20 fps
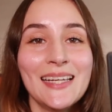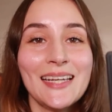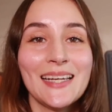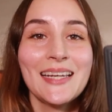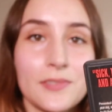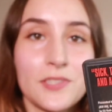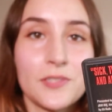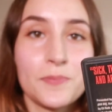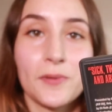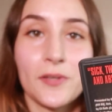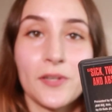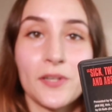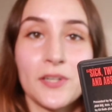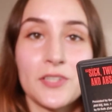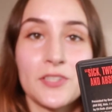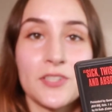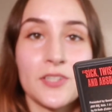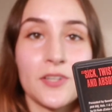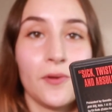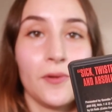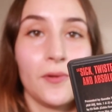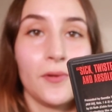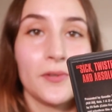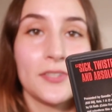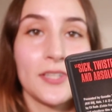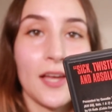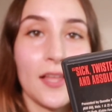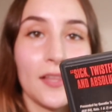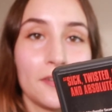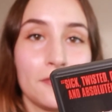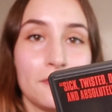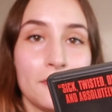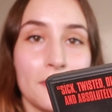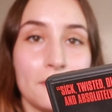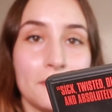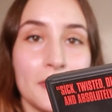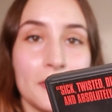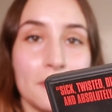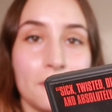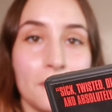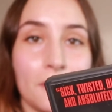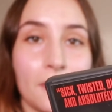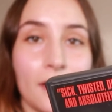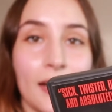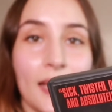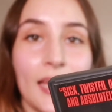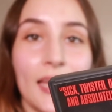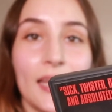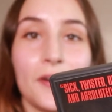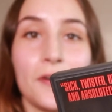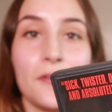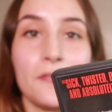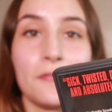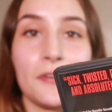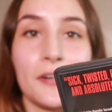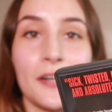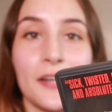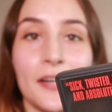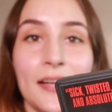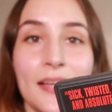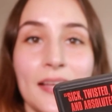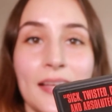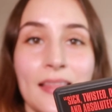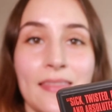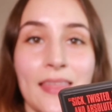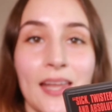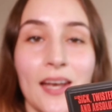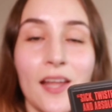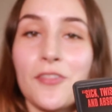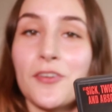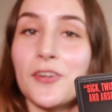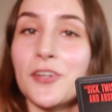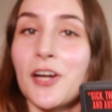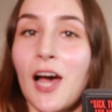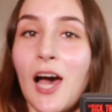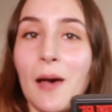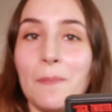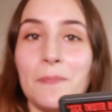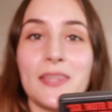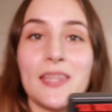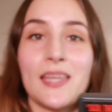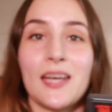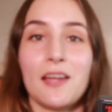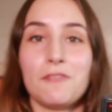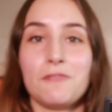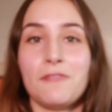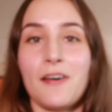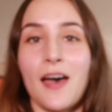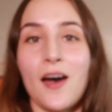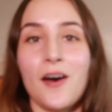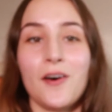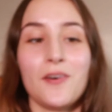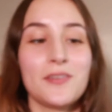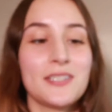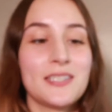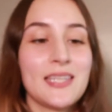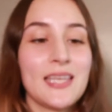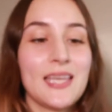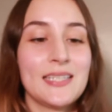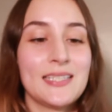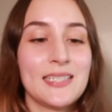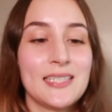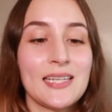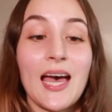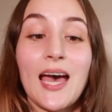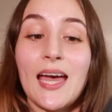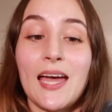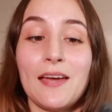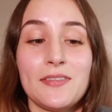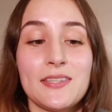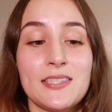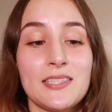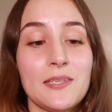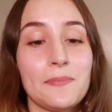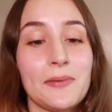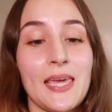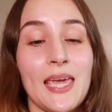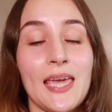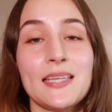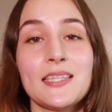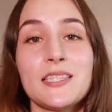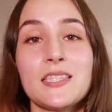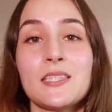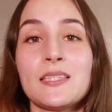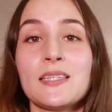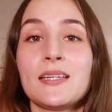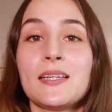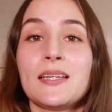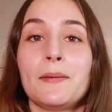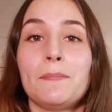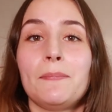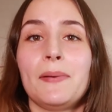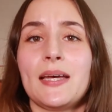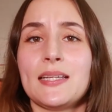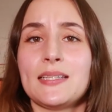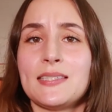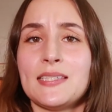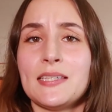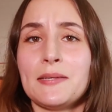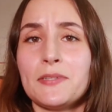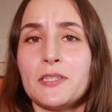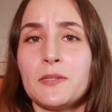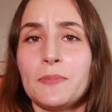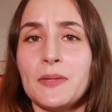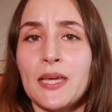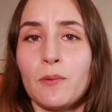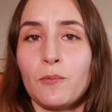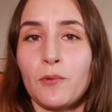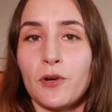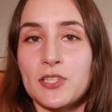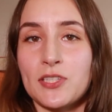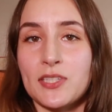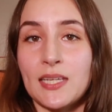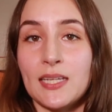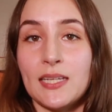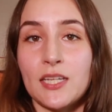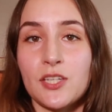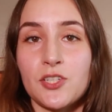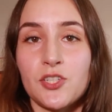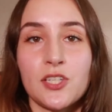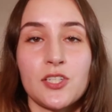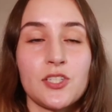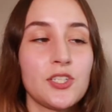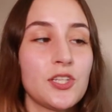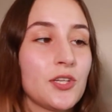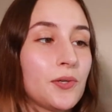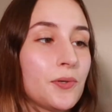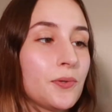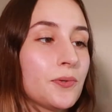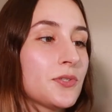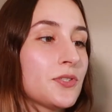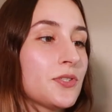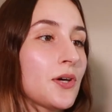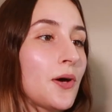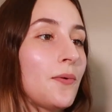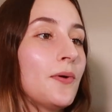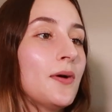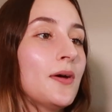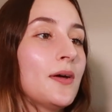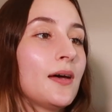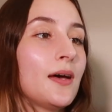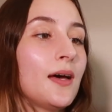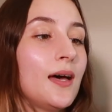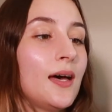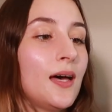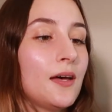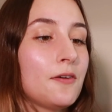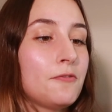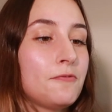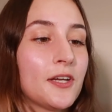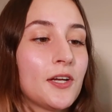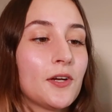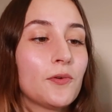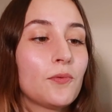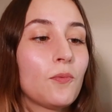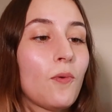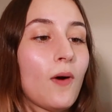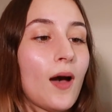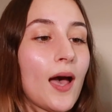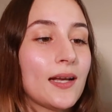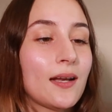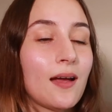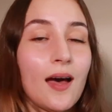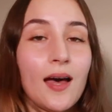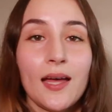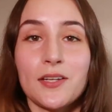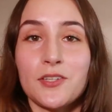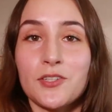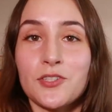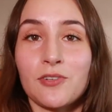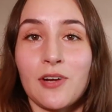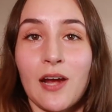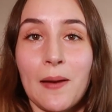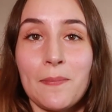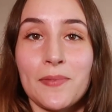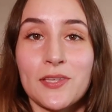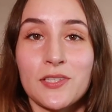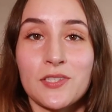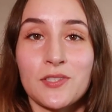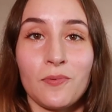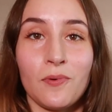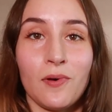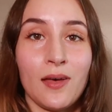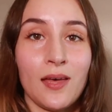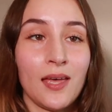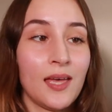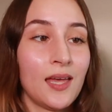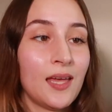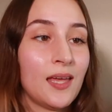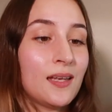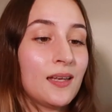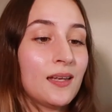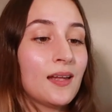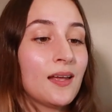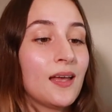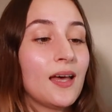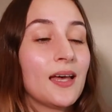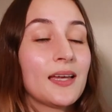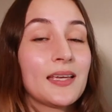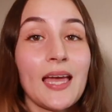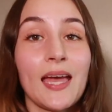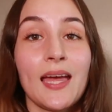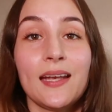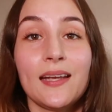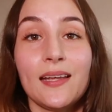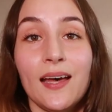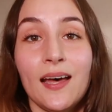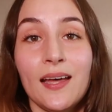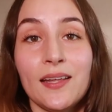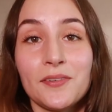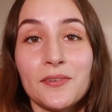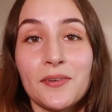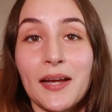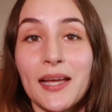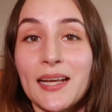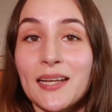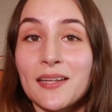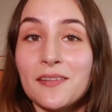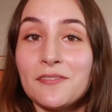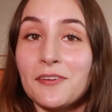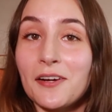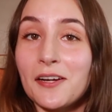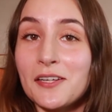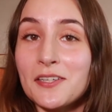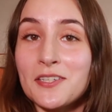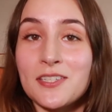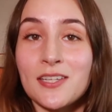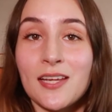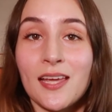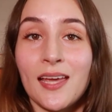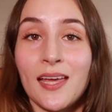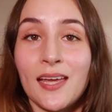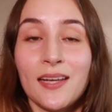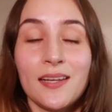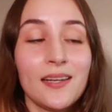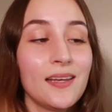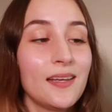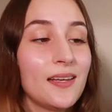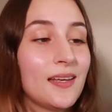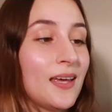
Splurged a whole $1.50 for it over that other copy that I found that did not have the slipcase, but seemed to be in worse condition too. So, figured why not just grab this one. Again, unrated version.